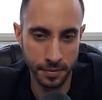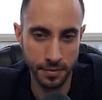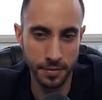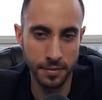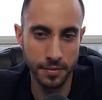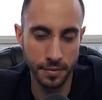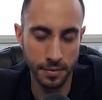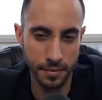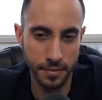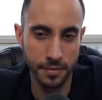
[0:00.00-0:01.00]

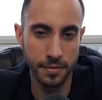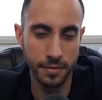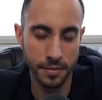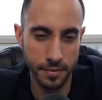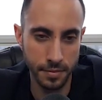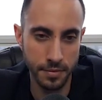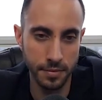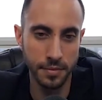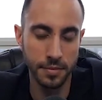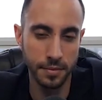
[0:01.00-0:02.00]

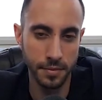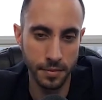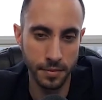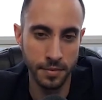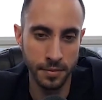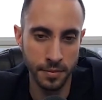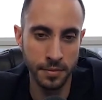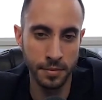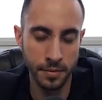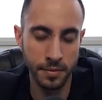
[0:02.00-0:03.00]

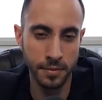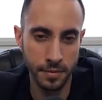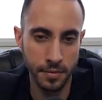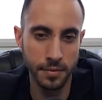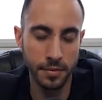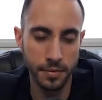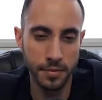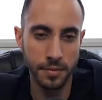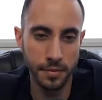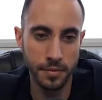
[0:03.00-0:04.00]

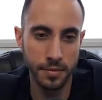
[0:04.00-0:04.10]
This person isn't speaking.